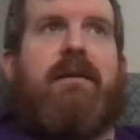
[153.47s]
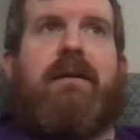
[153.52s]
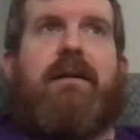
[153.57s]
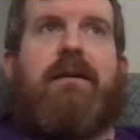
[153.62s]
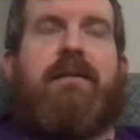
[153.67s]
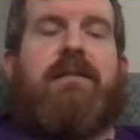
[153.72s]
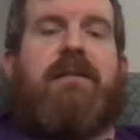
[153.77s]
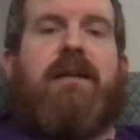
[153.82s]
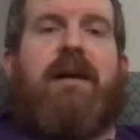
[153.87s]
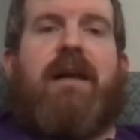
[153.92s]

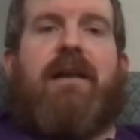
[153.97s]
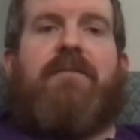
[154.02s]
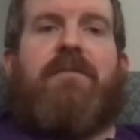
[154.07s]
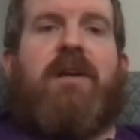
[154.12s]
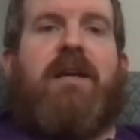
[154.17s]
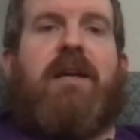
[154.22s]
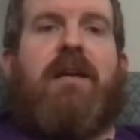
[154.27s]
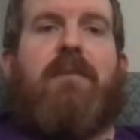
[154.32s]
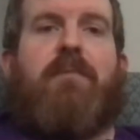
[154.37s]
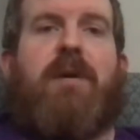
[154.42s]
it's not
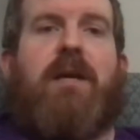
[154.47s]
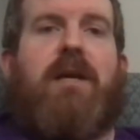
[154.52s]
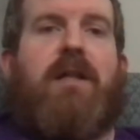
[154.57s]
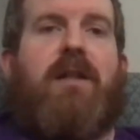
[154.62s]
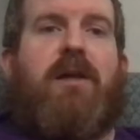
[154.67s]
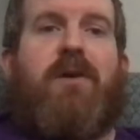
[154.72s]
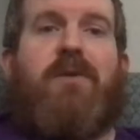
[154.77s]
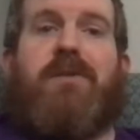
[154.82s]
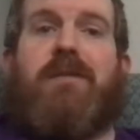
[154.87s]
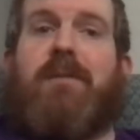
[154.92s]
even going to be
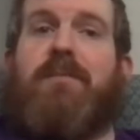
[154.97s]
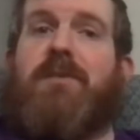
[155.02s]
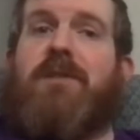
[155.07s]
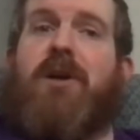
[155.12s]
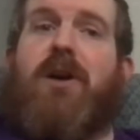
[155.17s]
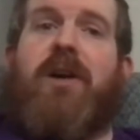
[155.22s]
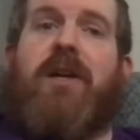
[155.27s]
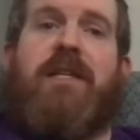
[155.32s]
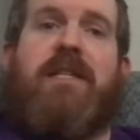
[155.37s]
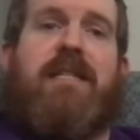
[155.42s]
close, I'm
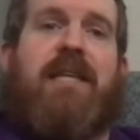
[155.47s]
sorry to